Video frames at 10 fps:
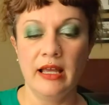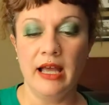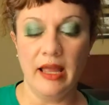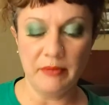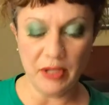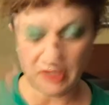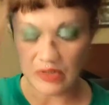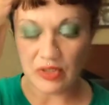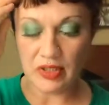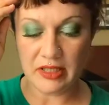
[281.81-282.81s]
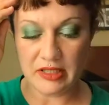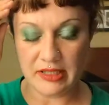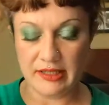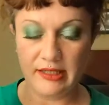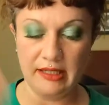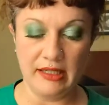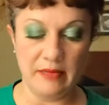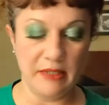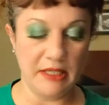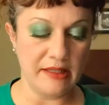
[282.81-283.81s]
I'm going to look to see,
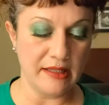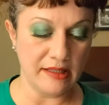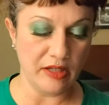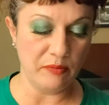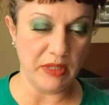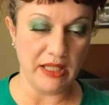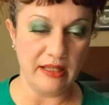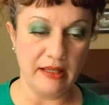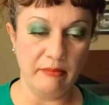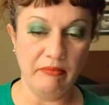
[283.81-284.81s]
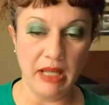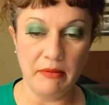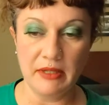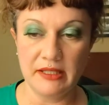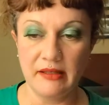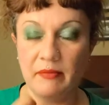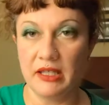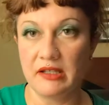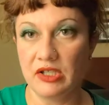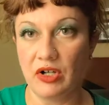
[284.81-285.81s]
because this could be that maybe
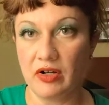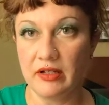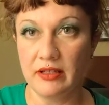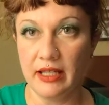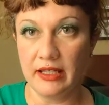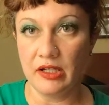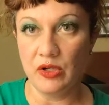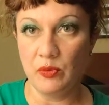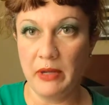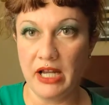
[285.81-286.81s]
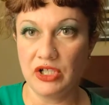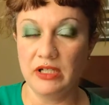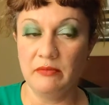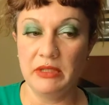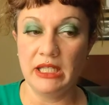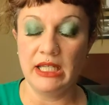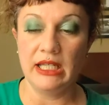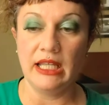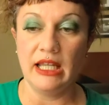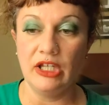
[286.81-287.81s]
something started like a new passionate
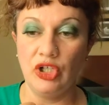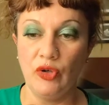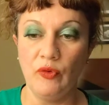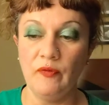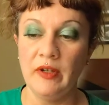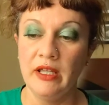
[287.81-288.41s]
beginning and you've